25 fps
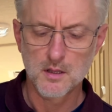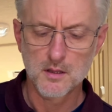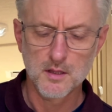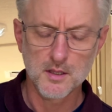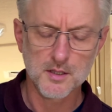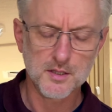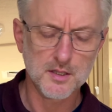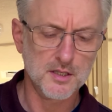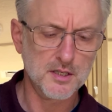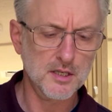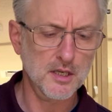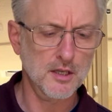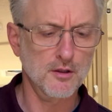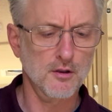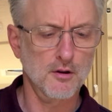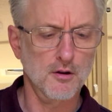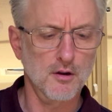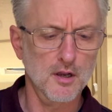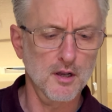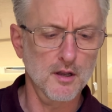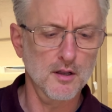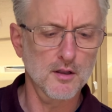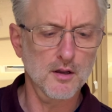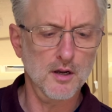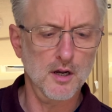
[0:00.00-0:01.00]
this is either
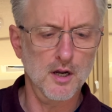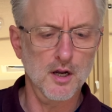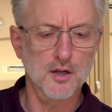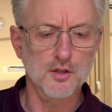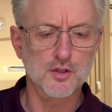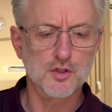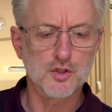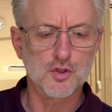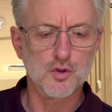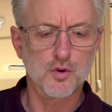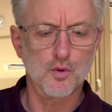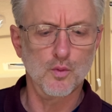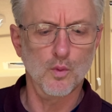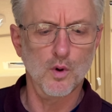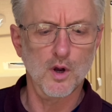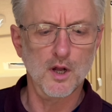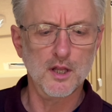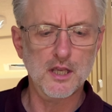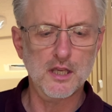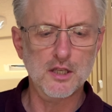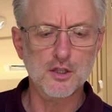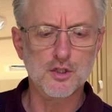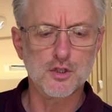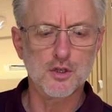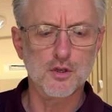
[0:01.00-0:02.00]
a
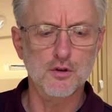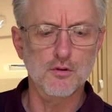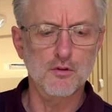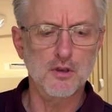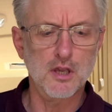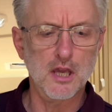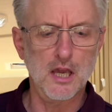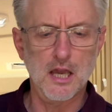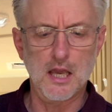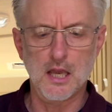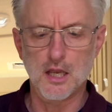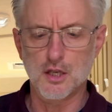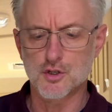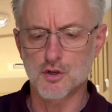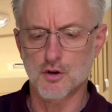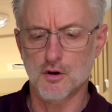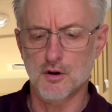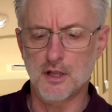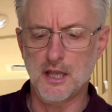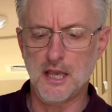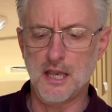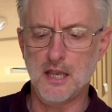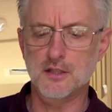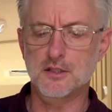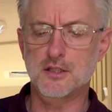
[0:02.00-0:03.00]
22 gauge or an
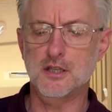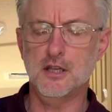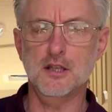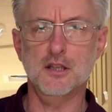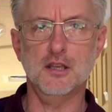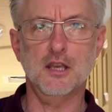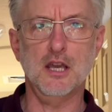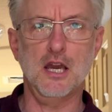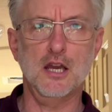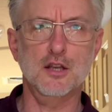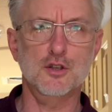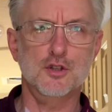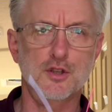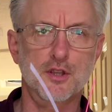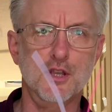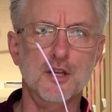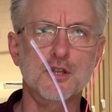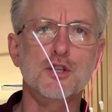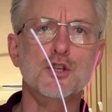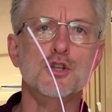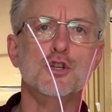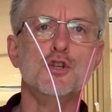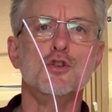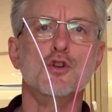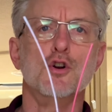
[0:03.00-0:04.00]
18 gauge. This
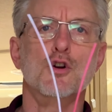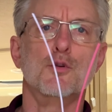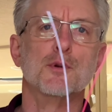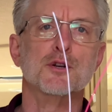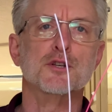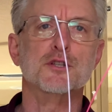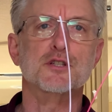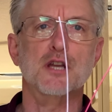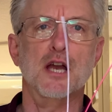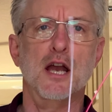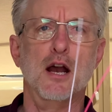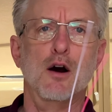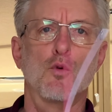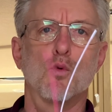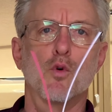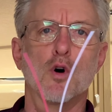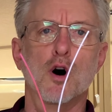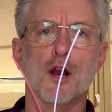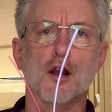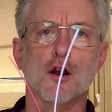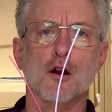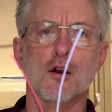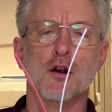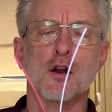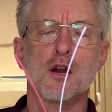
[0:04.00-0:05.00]
is thermostat
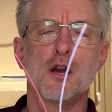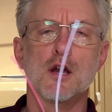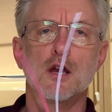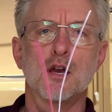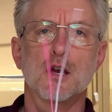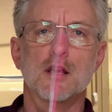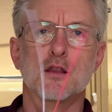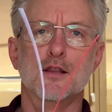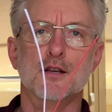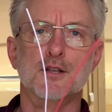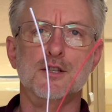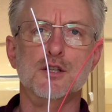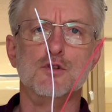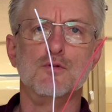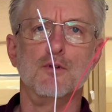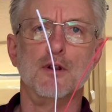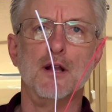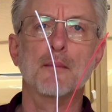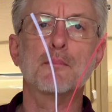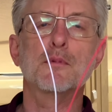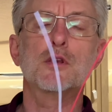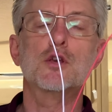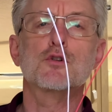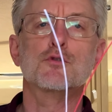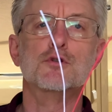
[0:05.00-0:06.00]
wire. This is what I'm
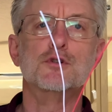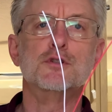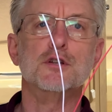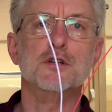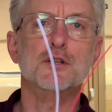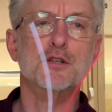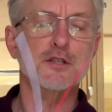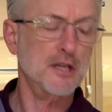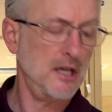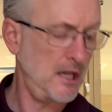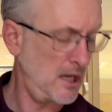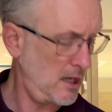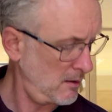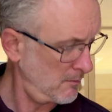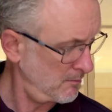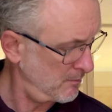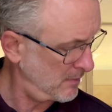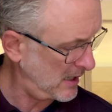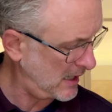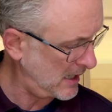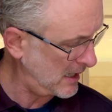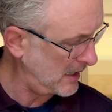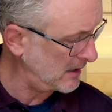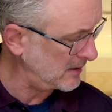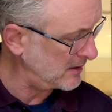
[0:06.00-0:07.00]
used to seeing
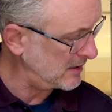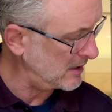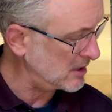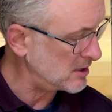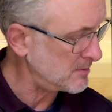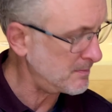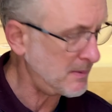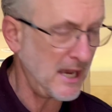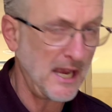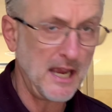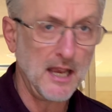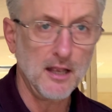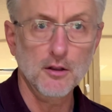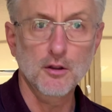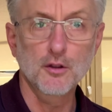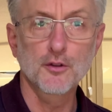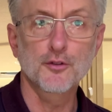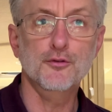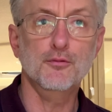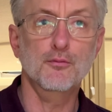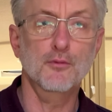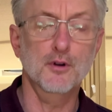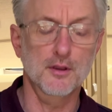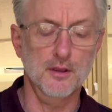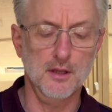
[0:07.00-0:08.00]
behind these panels
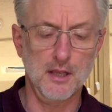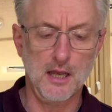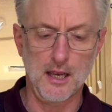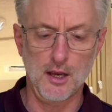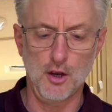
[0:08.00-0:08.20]
when I